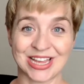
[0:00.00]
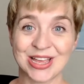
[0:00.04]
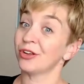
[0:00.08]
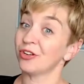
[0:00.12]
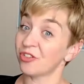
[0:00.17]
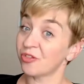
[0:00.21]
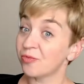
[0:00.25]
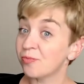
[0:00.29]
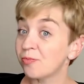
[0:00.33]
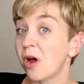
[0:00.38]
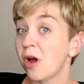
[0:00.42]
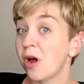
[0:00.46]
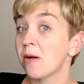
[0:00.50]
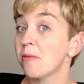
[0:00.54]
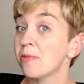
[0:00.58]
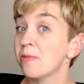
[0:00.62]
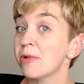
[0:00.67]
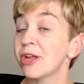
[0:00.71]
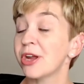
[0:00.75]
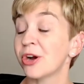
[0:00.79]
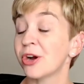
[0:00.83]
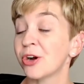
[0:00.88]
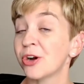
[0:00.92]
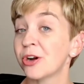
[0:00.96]
You've
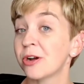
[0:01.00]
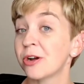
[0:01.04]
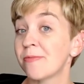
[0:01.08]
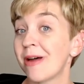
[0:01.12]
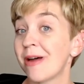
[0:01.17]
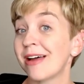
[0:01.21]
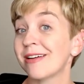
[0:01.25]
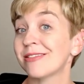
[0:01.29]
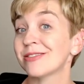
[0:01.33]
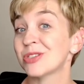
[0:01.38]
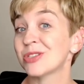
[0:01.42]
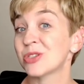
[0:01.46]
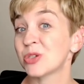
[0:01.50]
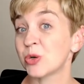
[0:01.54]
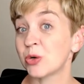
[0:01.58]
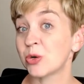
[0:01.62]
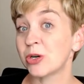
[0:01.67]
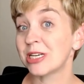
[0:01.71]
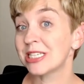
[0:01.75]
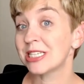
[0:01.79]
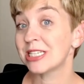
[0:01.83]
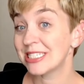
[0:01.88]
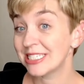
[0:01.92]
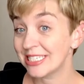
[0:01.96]
probably heard about
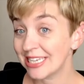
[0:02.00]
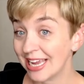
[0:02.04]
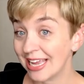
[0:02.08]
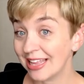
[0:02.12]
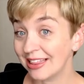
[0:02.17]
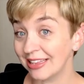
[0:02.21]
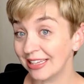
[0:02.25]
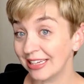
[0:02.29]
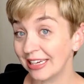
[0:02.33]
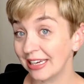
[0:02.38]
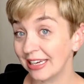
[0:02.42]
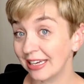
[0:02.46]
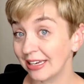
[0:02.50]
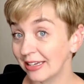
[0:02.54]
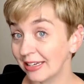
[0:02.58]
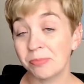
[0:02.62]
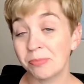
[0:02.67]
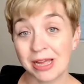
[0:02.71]
storytelling,